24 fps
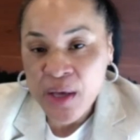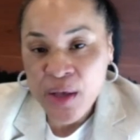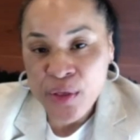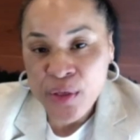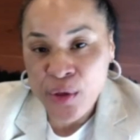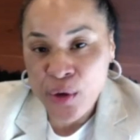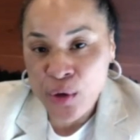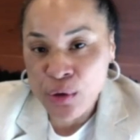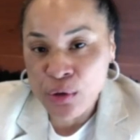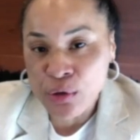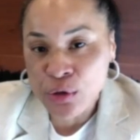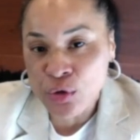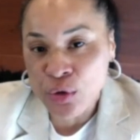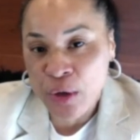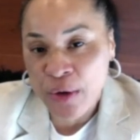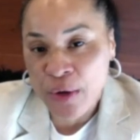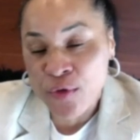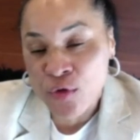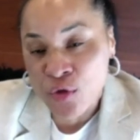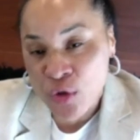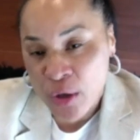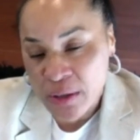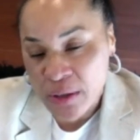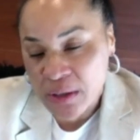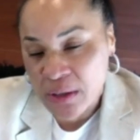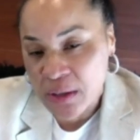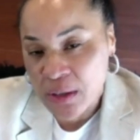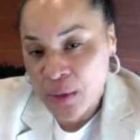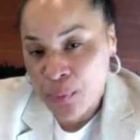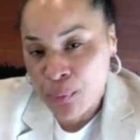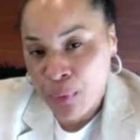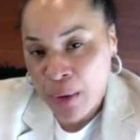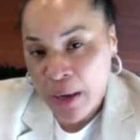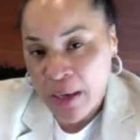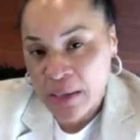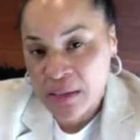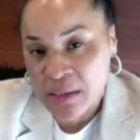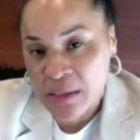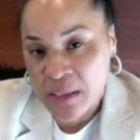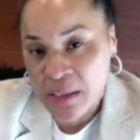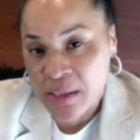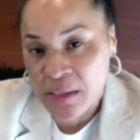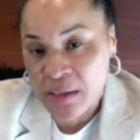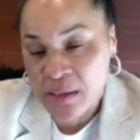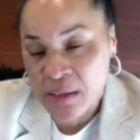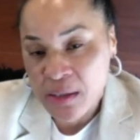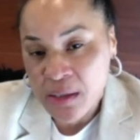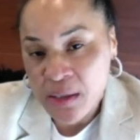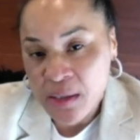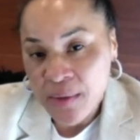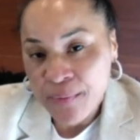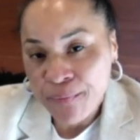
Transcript: Those who have trusted the process,